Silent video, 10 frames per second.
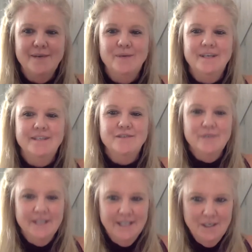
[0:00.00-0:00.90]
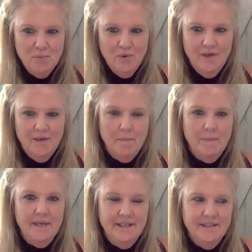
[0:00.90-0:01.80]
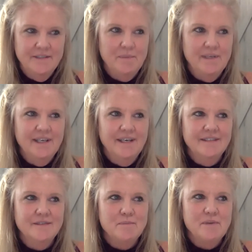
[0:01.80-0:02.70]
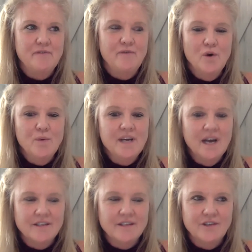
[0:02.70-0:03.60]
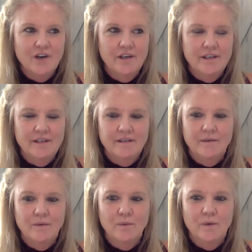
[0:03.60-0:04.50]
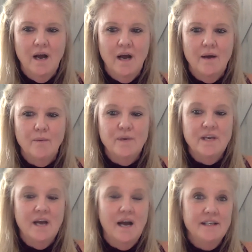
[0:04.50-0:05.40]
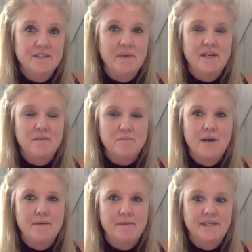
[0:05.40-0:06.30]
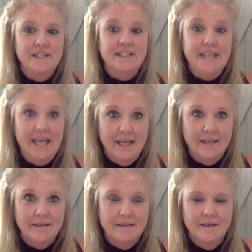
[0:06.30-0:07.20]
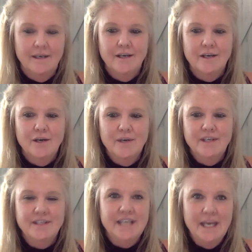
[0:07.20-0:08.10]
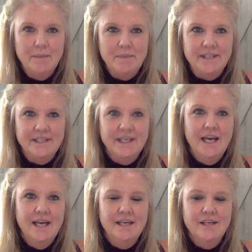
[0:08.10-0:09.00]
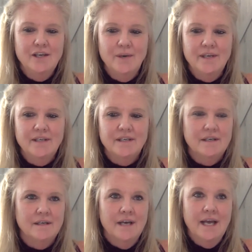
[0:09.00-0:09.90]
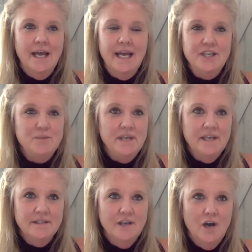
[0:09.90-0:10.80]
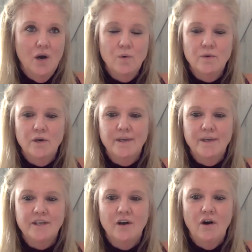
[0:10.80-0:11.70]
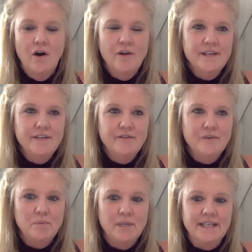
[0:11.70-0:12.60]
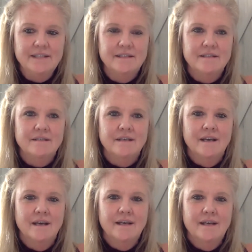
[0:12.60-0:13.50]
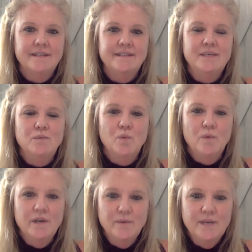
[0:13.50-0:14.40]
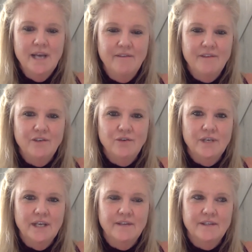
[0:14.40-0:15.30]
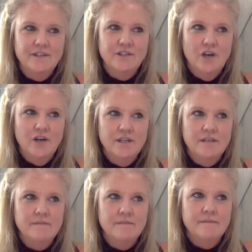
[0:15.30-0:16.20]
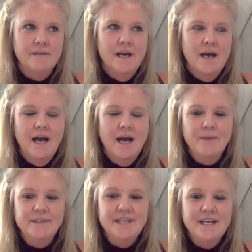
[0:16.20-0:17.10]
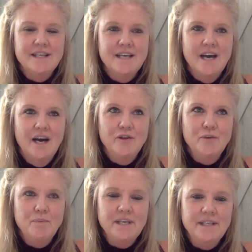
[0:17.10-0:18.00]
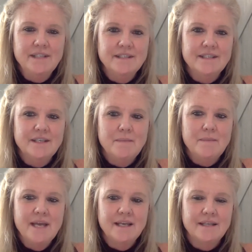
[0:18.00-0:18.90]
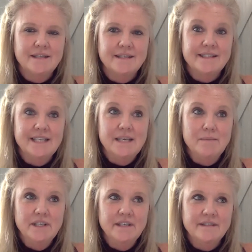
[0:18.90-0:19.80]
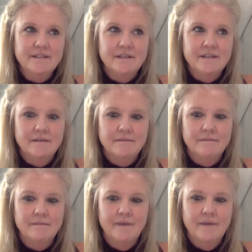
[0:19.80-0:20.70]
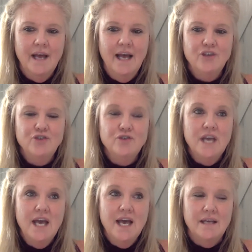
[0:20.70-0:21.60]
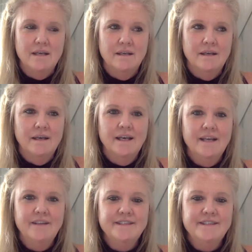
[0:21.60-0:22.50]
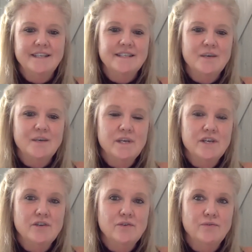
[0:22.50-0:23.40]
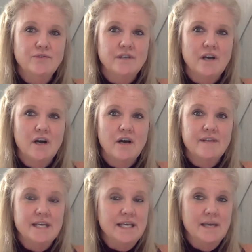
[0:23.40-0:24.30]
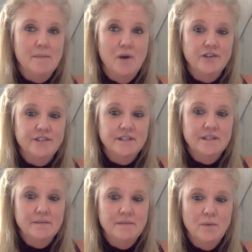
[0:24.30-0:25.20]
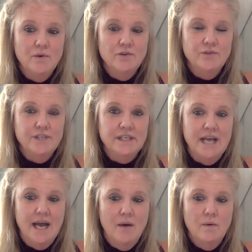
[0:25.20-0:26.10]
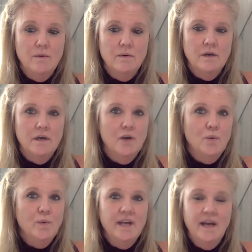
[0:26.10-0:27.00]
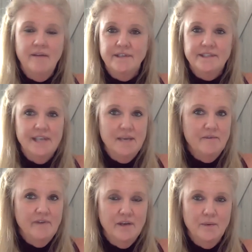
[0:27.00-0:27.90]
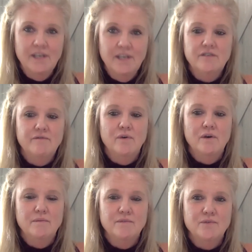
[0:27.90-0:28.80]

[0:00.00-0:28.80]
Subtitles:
is a really important piece, because before we got started, I spent probably a day going to the APTA, going to HPSO, going to all the different places to see, well, what do we have to do to get this started? I would say the other piece is to make it seamless as you can, in the sense that we use the EMR system that we're using now. We have the same evaluation forms.